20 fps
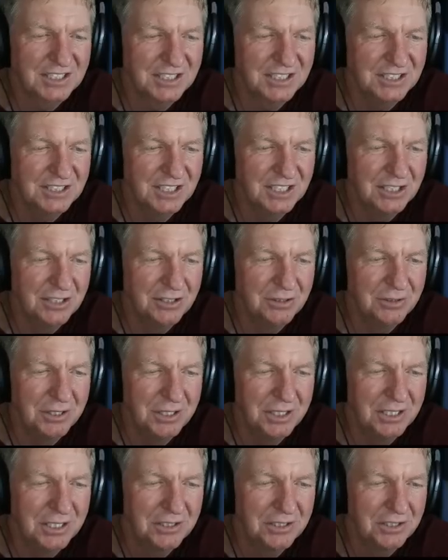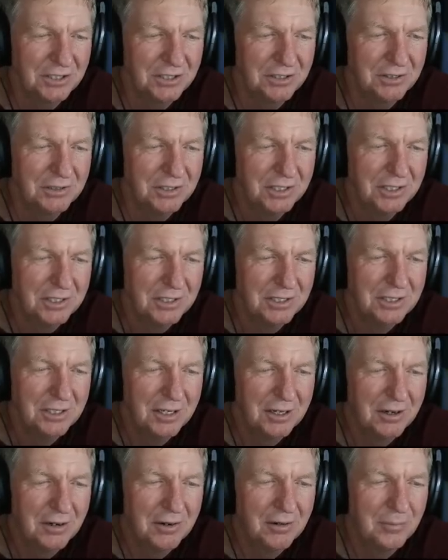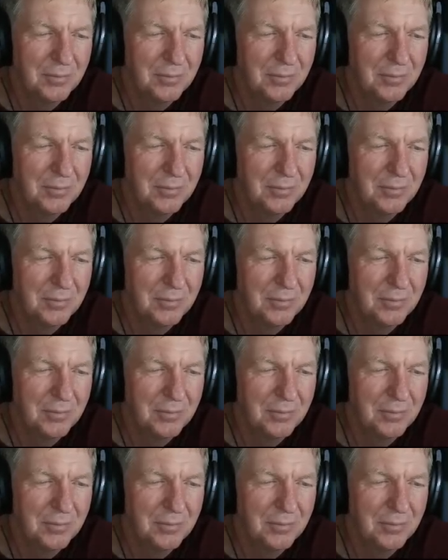continuing into, oh,